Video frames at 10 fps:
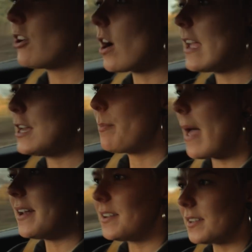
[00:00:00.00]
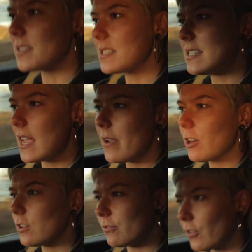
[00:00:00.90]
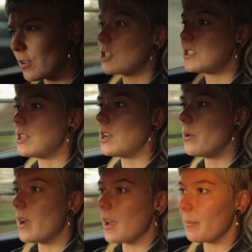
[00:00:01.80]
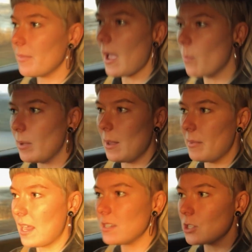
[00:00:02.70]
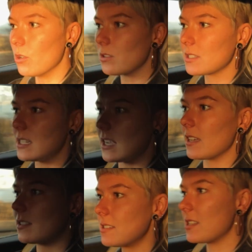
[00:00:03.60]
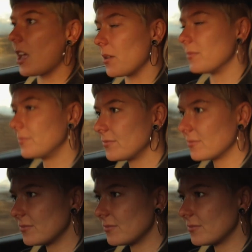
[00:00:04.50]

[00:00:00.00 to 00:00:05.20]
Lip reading: got independent steering on the front just to help eliminate torque steer, so